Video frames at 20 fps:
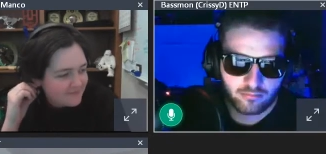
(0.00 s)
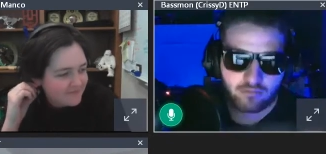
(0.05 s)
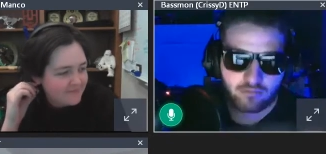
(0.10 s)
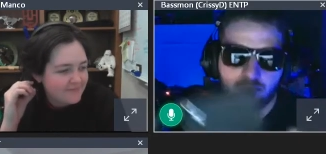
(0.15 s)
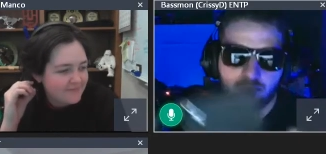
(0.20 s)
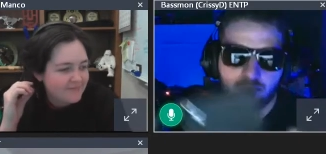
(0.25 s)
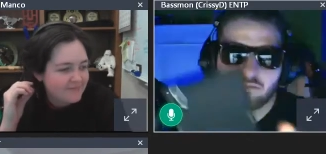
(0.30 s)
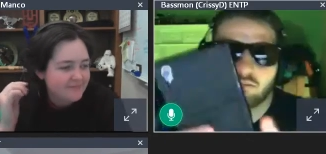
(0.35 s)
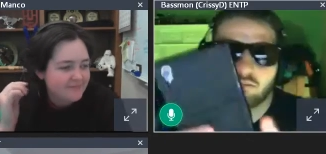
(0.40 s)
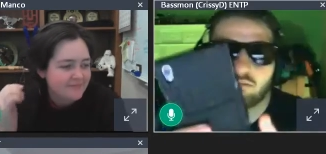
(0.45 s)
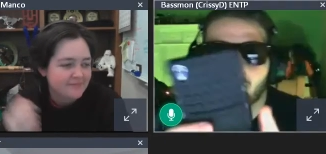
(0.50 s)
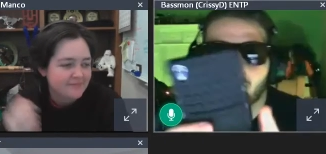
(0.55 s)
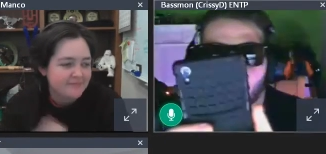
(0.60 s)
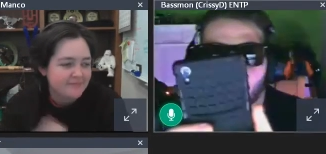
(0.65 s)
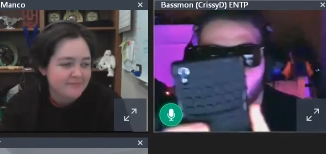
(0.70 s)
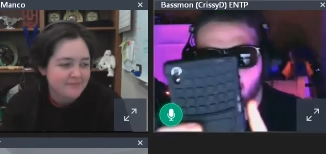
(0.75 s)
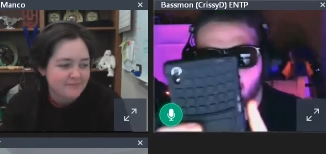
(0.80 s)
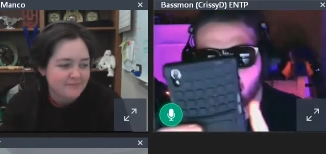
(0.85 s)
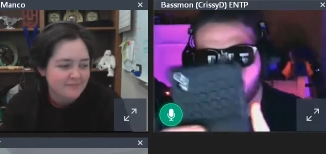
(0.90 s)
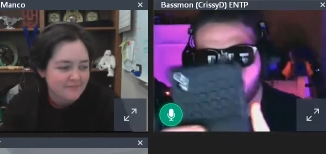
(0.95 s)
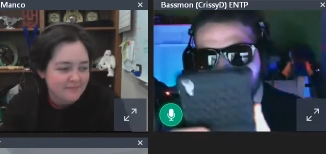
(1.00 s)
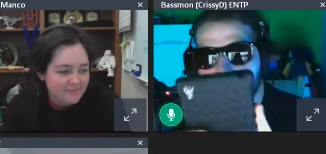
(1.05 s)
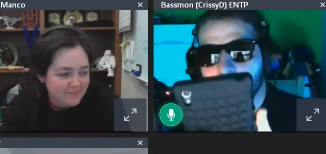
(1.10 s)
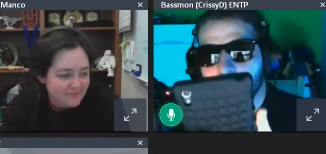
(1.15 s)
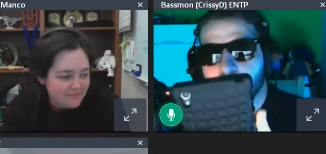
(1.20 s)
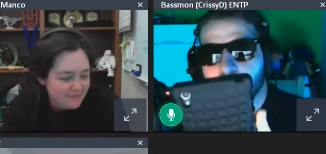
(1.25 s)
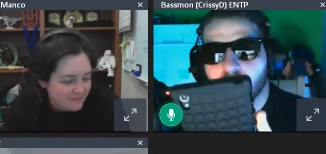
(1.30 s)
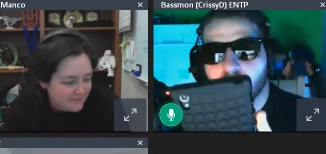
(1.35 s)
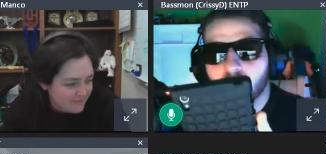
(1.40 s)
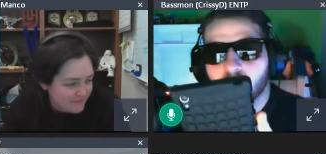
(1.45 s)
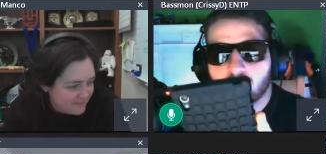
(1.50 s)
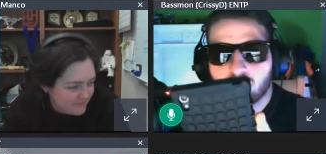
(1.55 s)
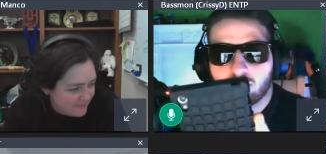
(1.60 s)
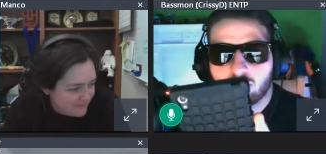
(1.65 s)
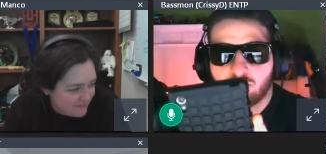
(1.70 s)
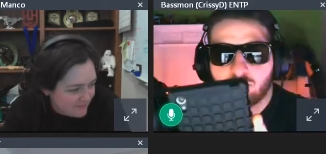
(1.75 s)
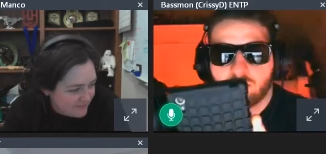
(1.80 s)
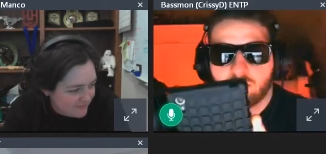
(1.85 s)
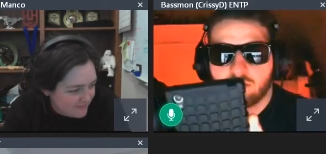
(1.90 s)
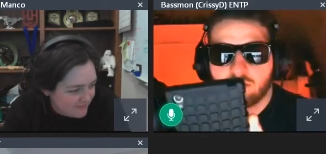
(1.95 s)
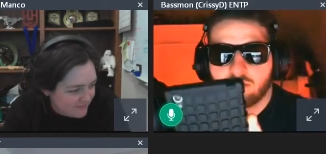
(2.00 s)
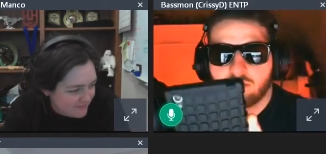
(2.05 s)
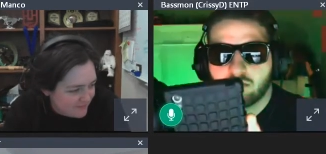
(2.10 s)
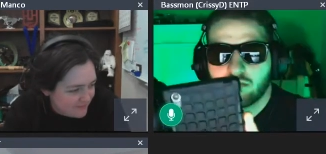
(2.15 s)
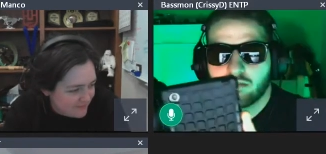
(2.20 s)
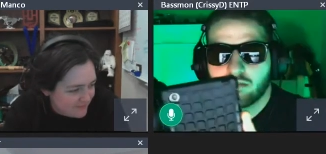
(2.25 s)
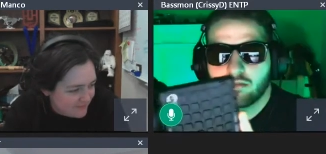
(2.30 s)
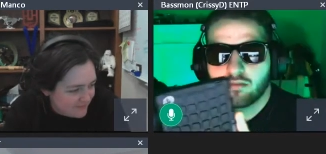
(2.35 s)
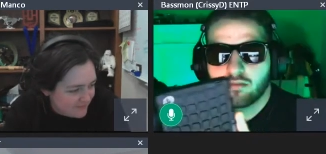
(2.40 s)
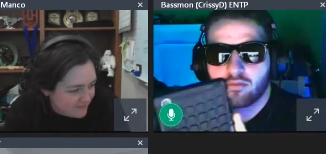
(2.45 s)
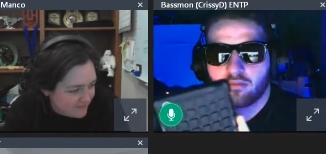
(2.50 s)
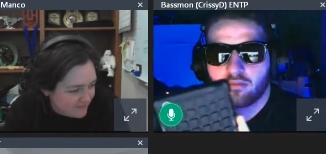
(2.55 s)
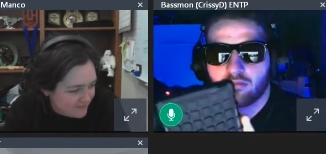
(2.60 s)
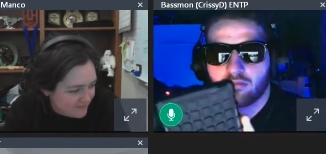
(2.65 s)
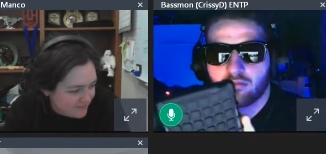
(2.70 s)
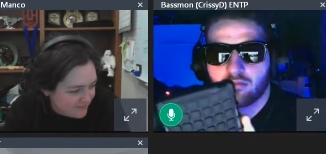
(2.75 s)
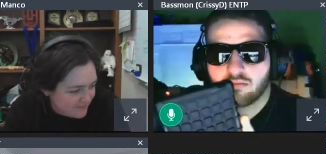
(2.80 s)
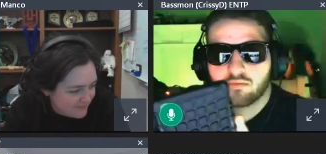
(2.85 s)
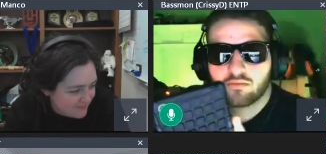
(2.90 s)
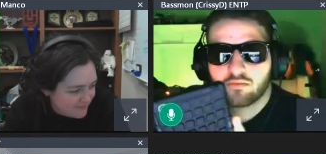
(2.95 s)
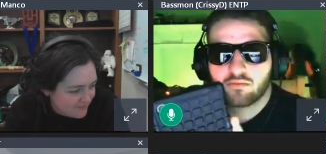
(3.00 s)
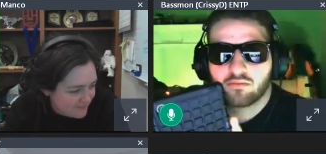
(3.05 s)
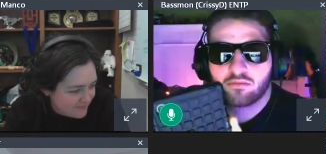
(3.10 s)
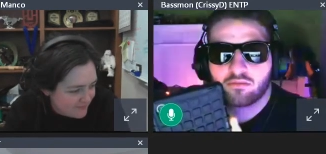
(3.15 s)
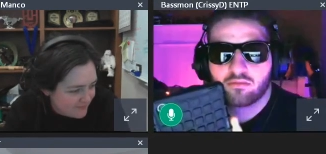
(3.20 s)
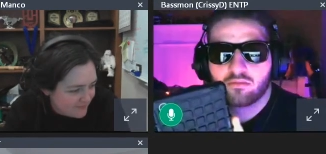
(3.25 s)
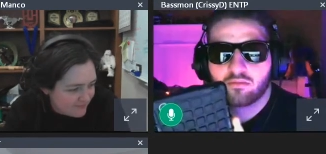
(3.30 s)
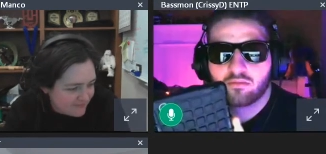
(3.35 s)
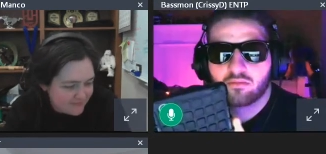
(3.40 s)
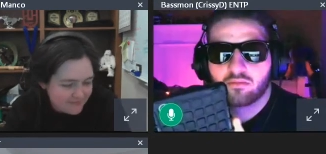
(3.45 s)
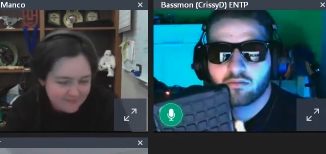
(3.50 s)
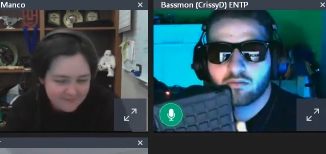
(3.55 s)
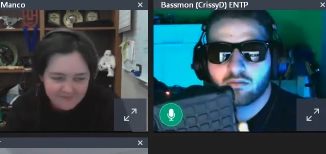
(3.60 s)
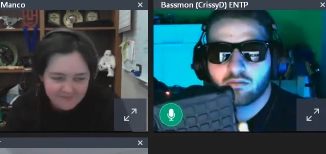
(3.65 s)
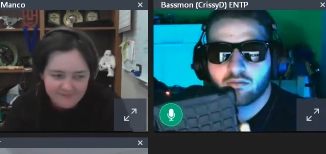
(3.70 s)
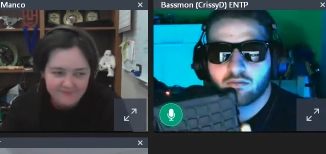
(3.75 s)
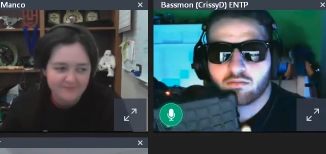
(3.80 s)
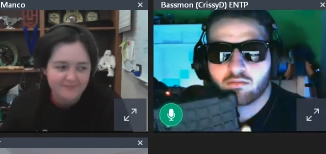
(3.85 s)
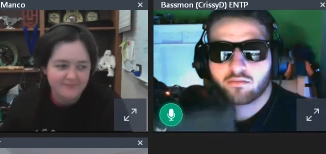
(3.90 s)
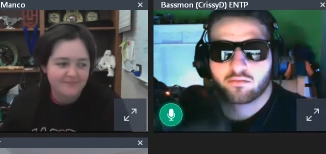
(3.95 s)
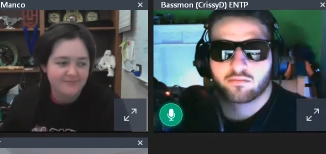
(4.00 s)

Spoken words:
(no one is talking)